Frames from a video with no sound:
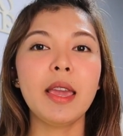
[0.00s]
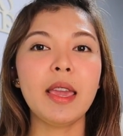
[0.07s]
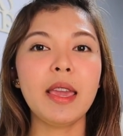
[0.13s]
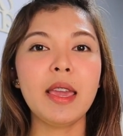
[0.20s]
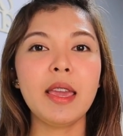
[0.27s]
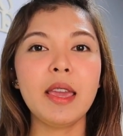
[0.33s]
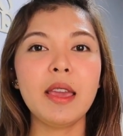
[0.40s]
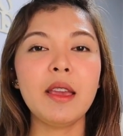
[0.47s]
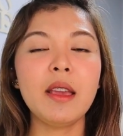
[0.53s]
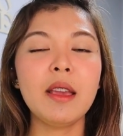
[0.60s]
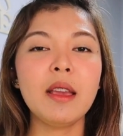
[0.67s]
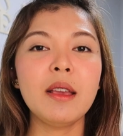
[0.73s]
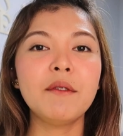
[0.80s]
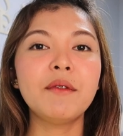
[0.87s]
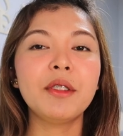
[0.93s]

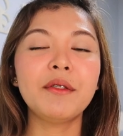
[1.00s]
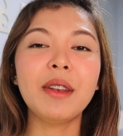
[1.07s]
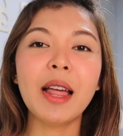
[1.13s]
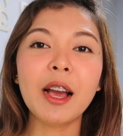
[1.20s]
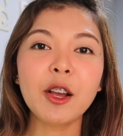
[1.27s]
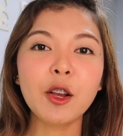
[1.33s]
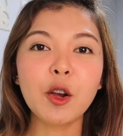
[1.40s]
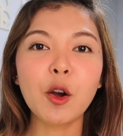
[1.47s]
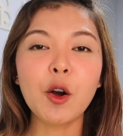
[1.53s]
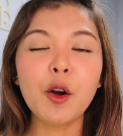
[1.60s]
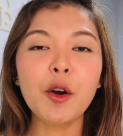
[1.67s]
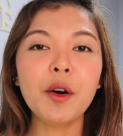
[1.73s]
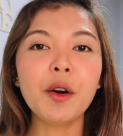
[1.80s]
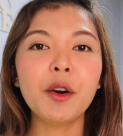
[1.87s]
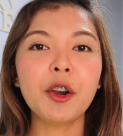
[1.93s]
i-vlog
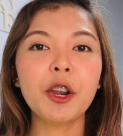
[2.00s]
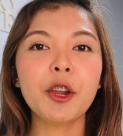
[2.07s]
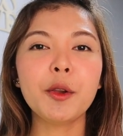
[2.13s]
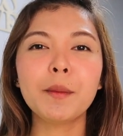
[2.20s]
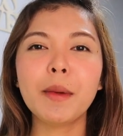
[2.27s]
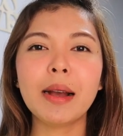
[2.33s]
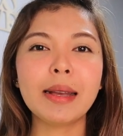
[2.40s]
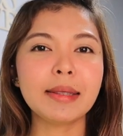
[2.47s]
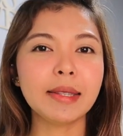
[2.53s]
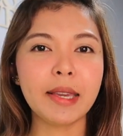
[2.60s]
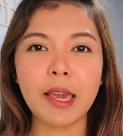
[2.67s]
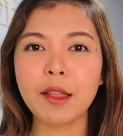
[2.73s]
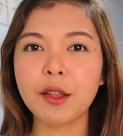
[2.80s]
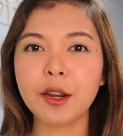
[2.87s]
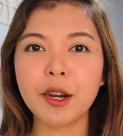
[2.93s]
ko or yung mga
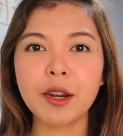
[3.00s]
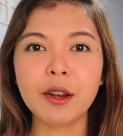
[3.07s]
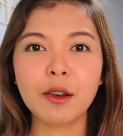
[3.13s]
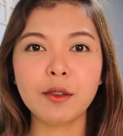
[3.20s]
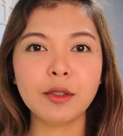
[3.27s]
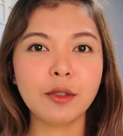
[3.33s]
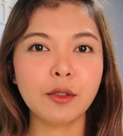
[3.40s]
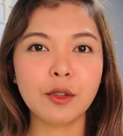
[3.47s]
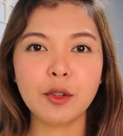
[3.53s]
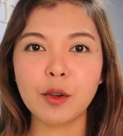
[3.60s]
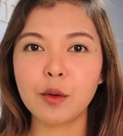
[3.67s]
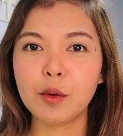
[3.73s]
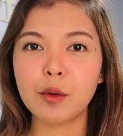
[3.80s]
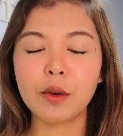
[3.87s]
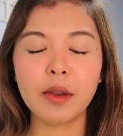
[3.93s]
skincare na gusto
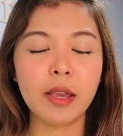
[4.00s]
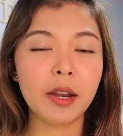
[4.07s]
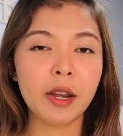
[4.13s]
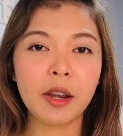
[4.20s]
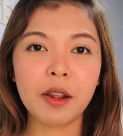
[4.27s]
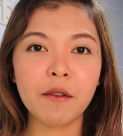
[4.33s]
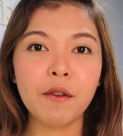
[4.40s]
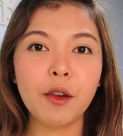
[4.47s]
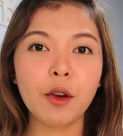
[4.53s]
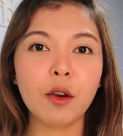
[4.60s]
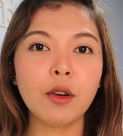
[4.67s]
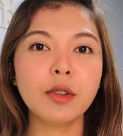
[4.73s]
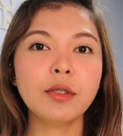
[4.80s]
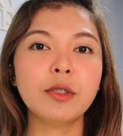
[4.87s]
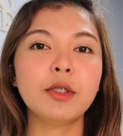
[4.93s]
nyong
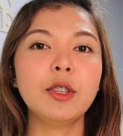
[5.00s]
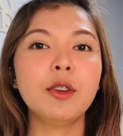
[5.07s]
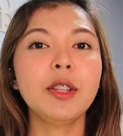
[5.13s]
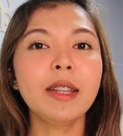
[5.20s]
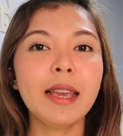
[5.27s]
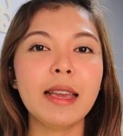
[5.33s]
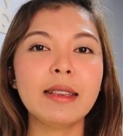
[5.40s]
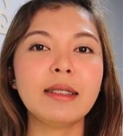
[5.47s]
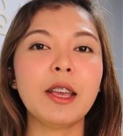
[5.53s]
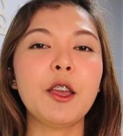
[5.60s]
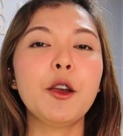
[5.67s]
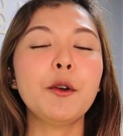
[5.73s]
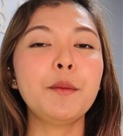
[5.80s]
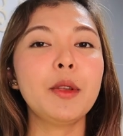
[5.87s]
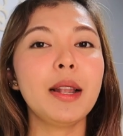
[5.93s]
i-review ko. So, yun guys.
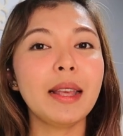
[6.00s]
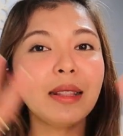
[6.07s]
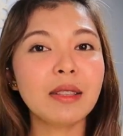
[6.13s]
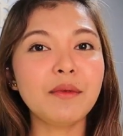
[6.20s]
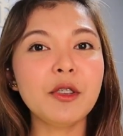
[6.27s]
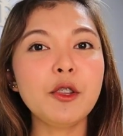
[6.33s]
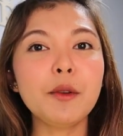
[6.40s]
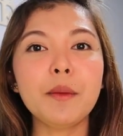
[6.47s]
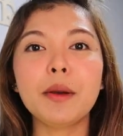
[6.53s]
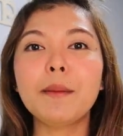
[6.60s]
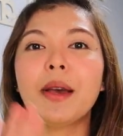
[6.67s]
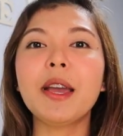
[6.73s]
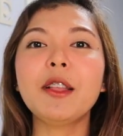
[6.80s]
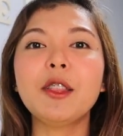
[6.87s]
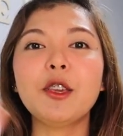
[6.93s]
I hope you like this video.
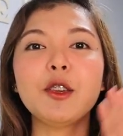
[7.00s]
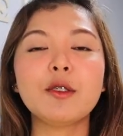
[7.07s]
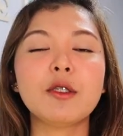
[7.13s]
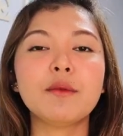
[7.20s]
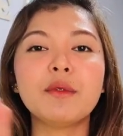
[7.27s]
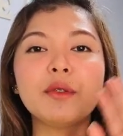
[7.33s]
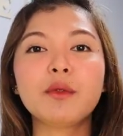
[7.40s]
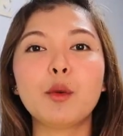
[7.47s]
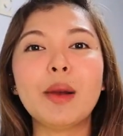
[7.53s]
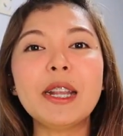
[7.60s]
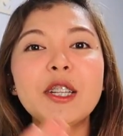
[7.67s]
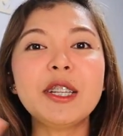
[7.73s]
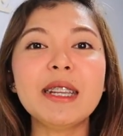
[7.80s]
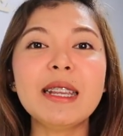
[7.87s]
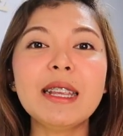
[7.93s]
Bye-bye. Thank you so much for
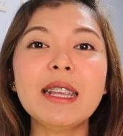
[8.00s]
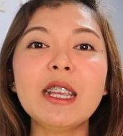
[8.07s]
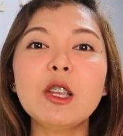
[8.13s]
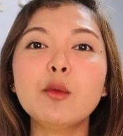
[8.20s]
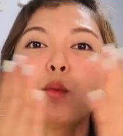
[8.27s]
watching.